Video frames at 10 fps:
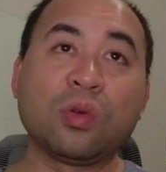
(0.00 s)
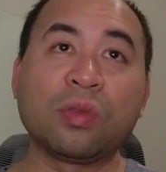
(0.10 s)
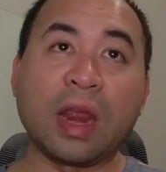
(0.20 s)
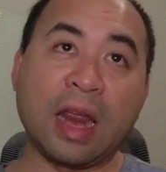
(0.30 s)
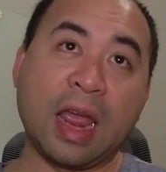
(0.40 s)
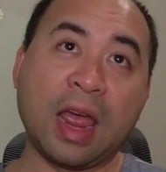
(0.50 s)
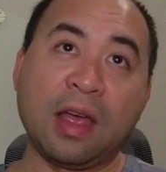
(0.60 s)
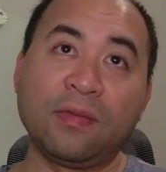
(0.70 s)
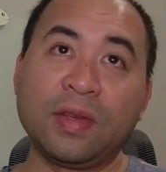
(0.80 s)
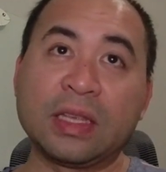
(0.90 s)
tool that I
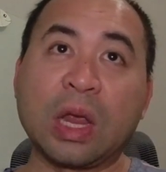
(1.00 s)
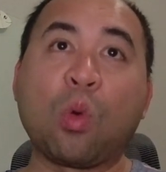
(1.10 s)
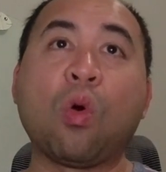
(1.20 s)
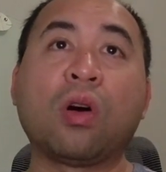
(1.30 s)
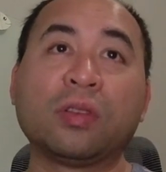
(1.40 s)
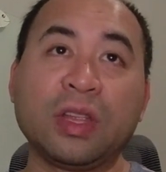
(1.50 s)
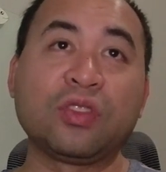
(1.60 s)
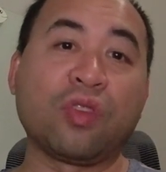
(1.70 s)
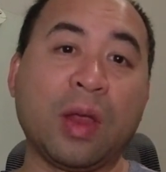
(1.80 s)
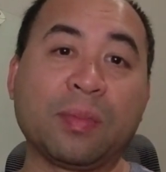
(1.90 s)
have is a quality
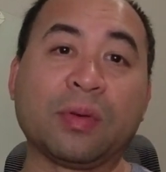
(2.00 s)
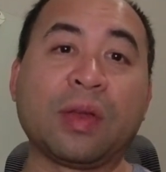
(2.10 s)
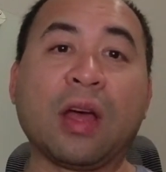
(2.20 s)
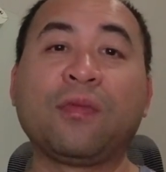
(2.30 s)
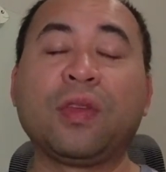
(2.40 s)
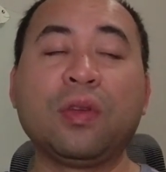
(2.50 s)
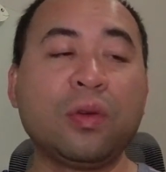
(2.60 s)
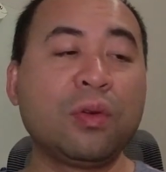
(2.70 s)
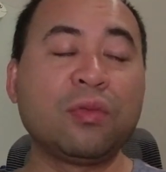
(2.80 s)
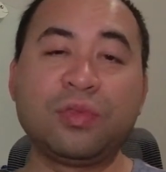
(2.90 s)
scraper. Now, if
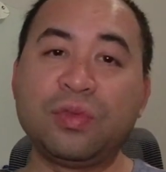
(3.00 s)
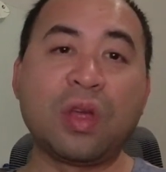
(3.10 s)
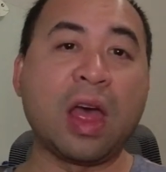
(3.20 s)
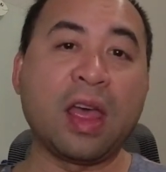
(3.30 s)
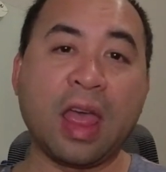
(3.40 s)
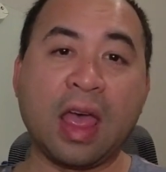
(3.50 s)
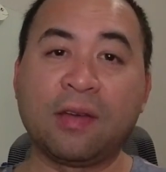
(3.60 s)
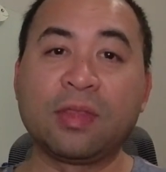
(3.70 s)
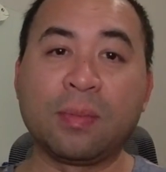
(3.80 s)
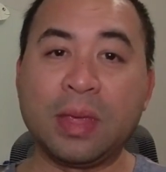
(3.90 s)
you do not
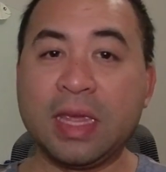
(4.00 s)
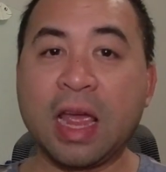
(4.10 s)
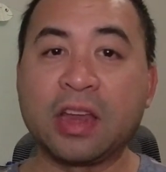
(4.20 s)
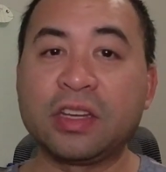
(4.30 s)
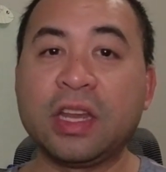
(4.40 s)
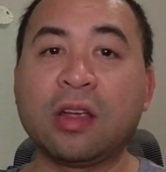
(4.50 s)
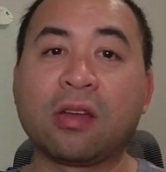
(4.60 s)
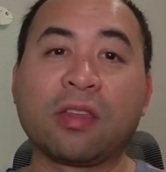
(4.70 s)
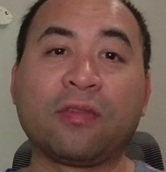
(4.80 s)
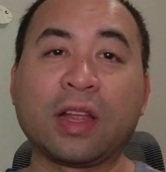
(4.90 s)
have the PEI sheet
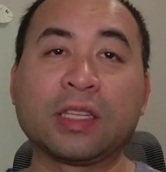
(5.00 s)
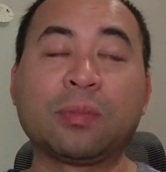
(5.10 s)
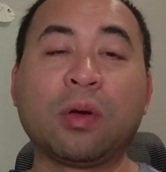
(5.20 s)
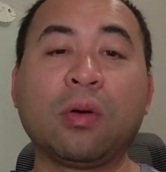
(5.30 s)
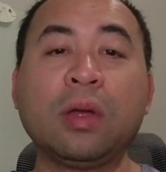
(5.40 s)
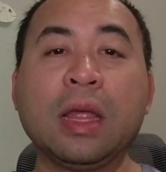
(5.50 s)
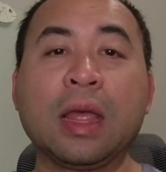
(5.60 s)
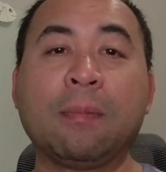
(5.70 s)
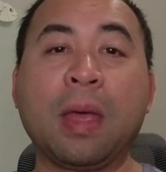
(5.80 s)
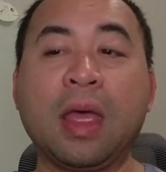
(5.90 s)
or the flexible
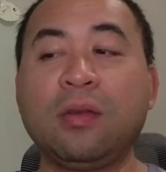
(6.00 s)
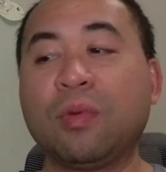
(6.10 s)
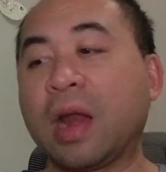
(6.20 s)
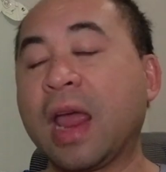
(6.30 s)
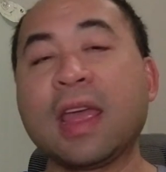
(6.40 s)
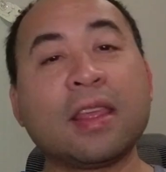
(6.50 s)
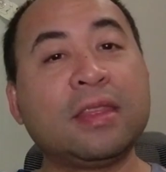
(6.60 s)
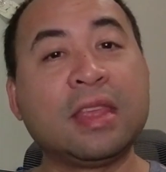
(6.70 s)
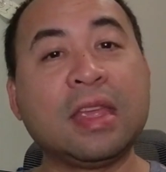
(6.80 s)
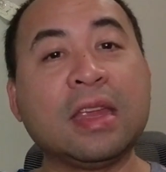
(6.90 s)
bed, when I
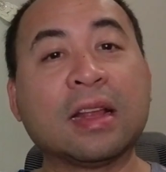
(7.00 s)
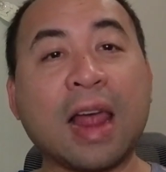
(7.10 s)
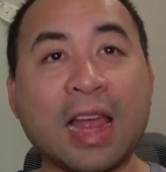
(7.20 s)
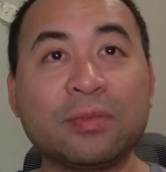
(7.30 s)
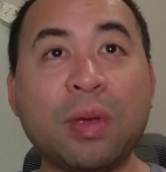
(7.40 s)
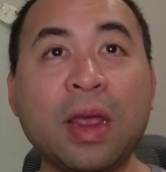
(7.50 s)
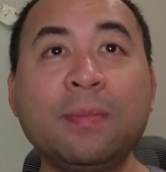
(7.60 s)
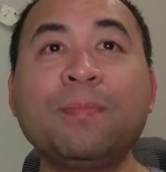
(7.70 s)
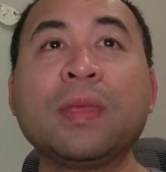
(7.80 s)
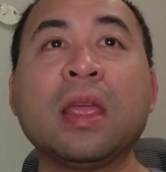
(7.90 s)
had the glass
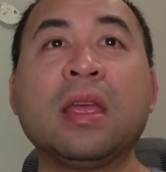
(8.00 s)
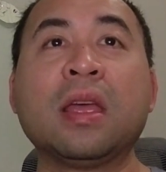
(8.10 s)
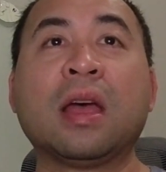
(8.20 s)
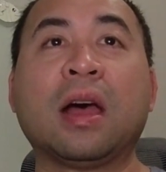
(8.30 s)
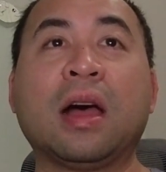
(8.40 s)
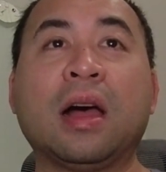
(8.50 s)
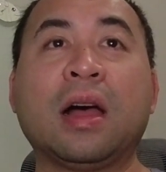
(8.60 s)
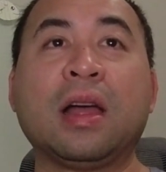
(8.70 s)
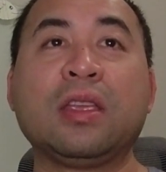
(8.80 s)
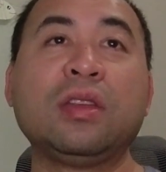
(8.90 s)
bed,
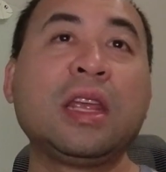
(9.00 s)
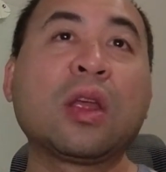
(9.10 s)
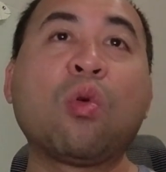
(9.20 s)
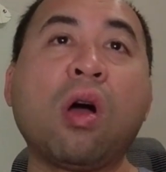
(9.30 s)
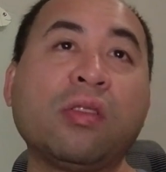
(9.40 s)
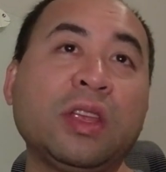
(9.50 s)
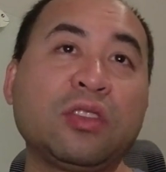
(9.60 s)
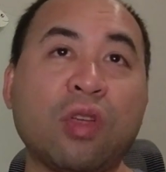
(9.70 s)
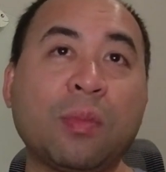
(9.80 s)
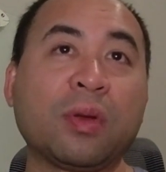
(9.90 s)
you need a quality
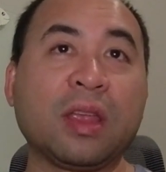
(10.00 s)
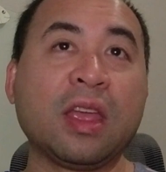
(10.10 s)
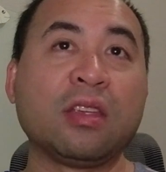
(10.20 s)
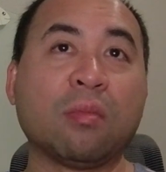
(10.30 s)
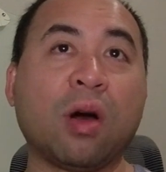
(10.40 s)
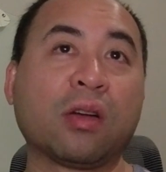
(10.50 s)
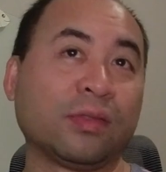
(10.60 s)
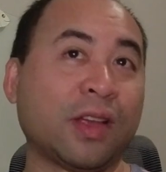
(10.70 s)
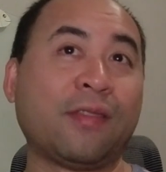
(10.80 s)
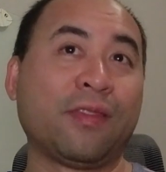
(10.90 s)
scraper to get your
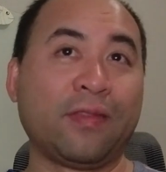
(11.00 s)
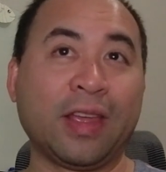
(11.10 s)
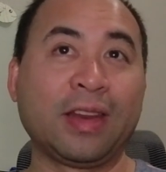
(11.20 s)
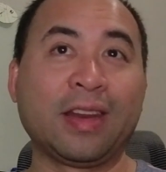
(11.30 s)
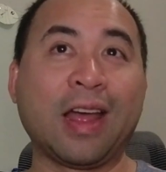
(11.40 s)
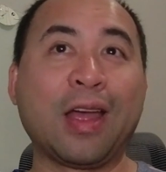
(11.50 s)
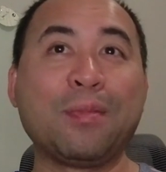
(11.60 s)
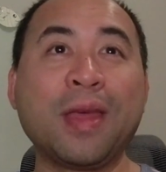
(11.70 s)
models off of it. Now,